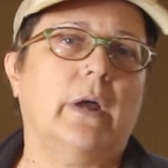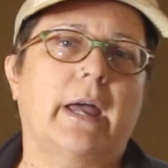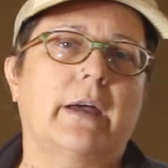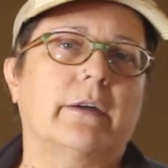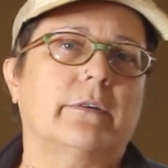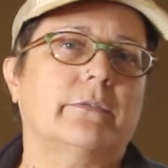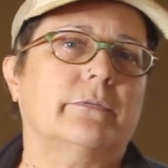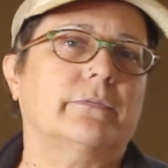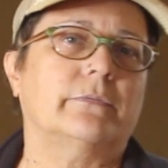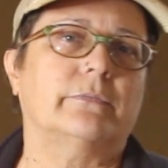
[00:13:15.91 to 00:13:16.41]

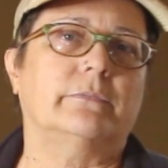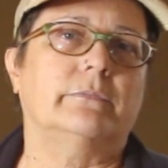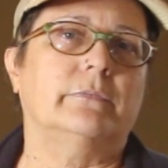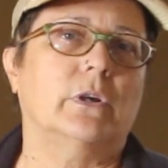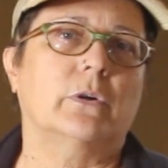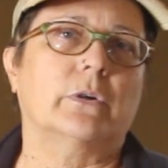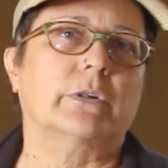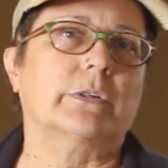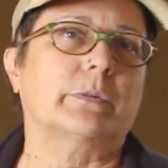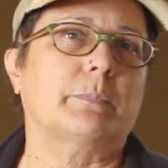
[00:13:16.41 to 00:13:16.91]
have
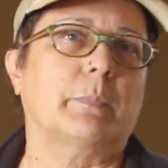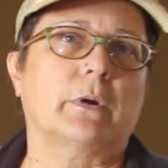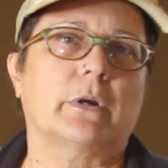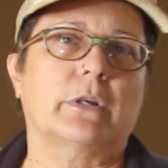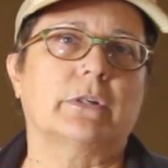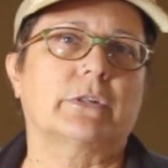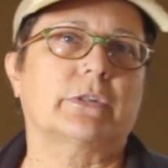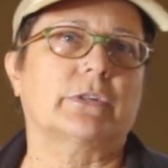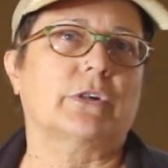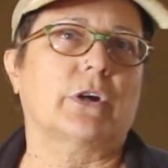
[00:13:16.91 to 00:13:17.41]
no
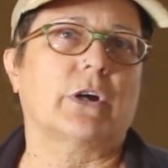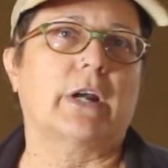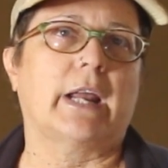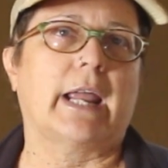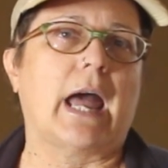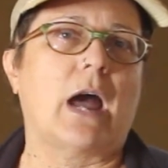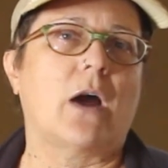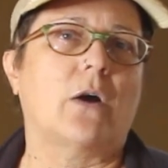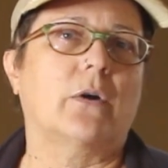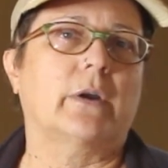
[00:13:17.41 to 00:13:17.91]
experience
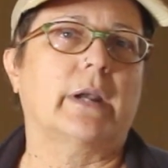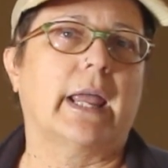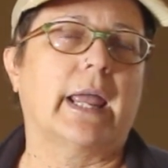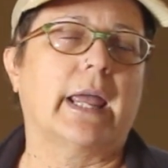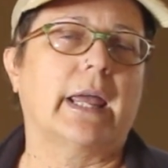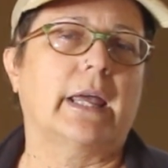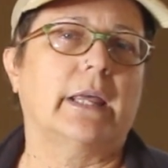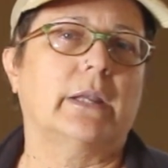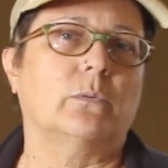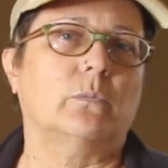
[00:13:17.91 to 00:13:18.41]
starting out
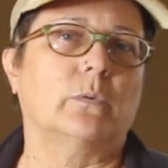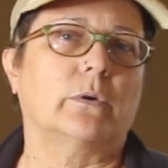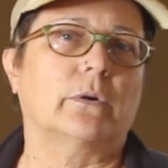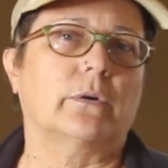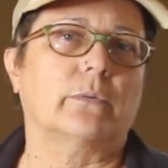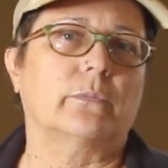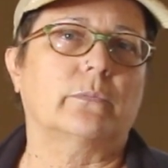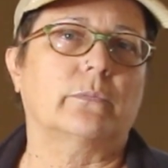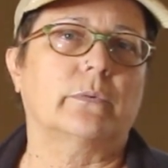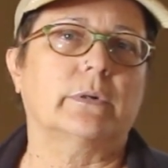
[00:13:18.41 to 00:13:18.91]
and
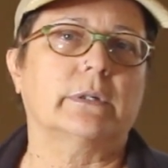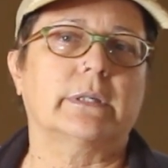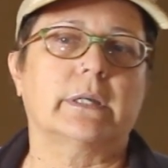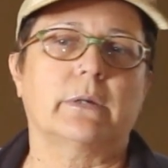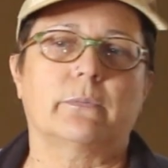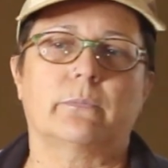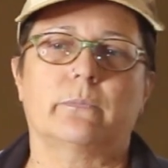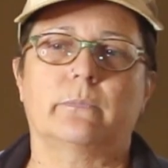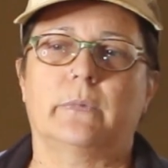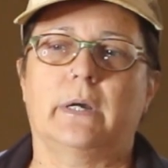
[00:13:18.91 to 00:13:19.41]
we're
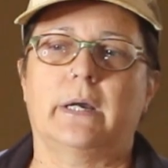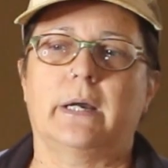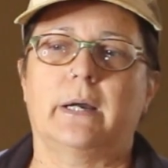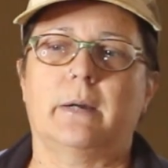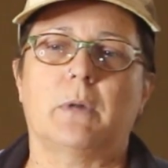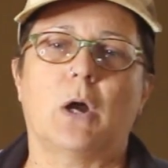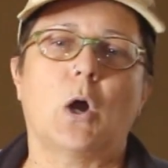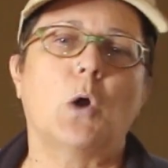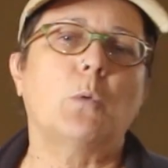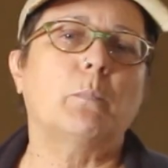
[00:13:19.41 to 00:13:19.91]
really
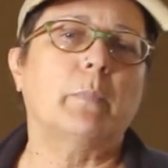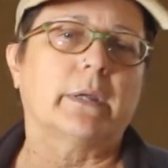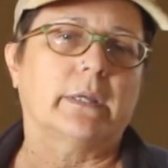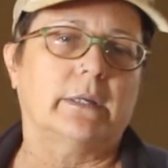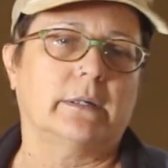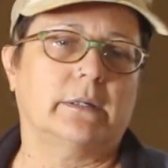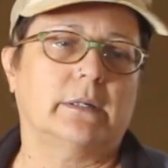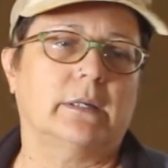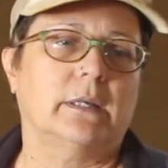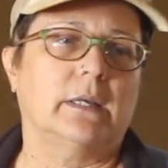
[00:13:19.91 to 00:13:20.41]
um,
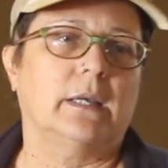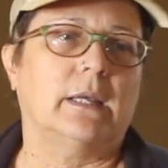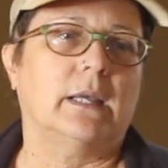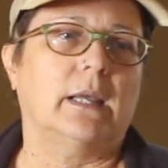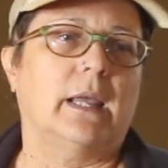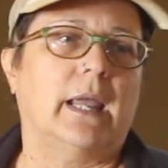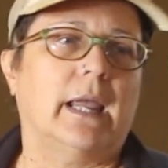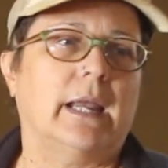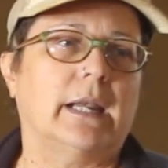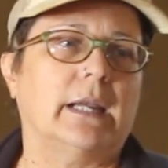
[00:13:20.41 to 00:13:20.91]
open
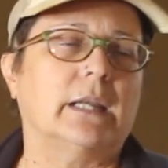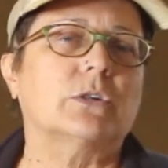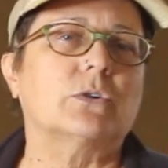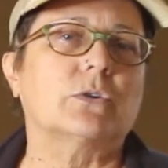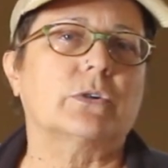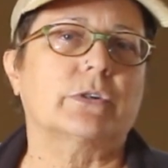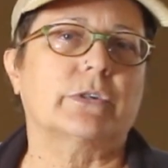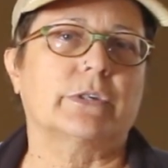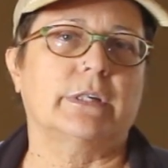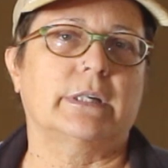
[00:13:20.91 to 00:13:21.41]
and
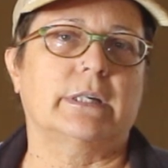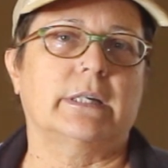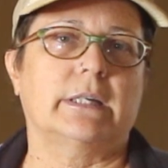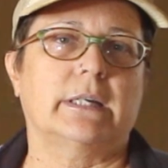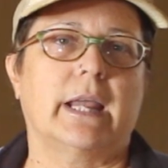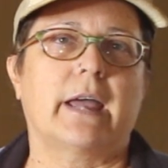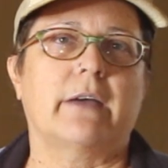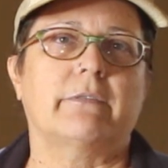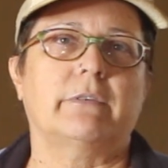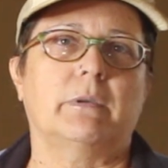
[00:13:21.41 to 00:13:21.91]
interested
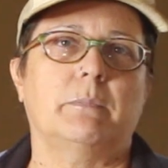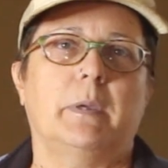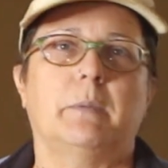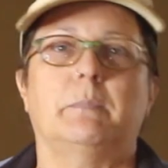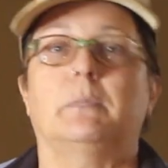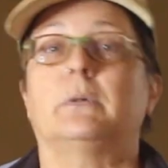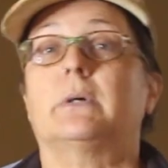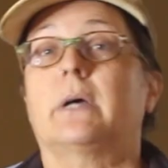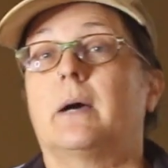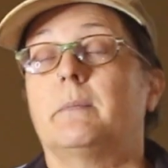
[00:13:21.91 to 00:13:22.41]
in having
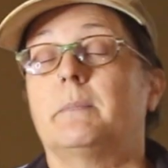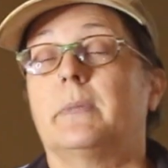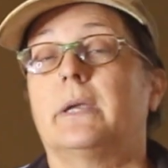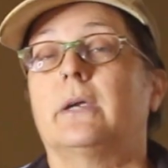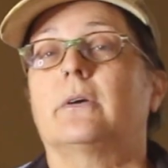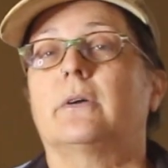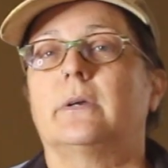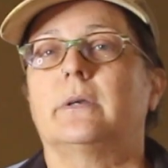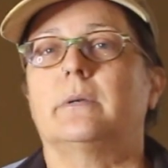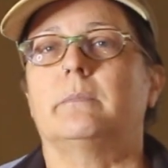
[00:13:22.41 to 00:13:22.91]
people come
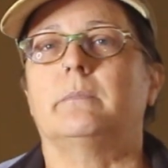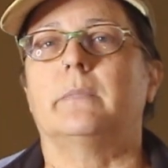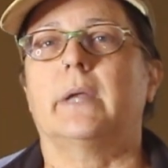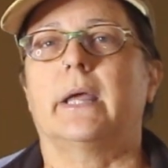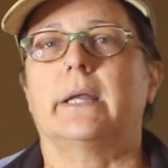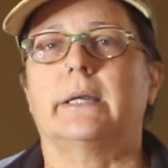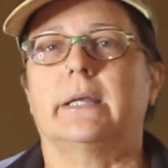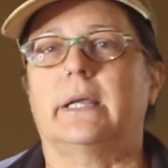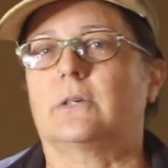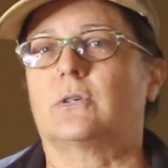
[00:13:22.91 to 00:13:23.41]
here and,
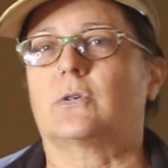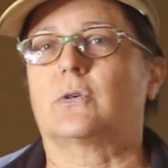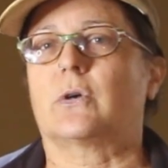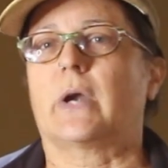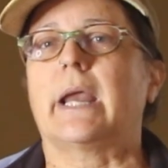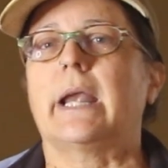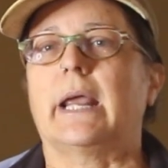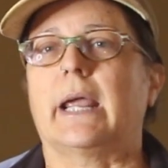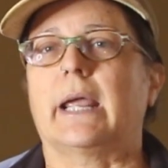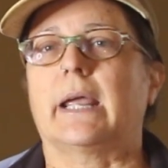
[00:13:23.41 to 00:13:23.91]
and get
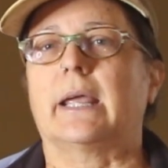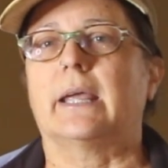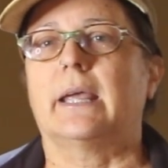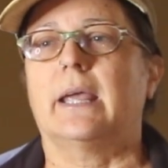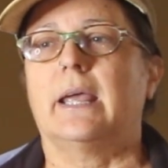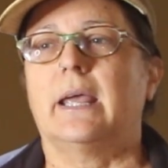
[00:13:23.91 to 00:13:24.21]
training.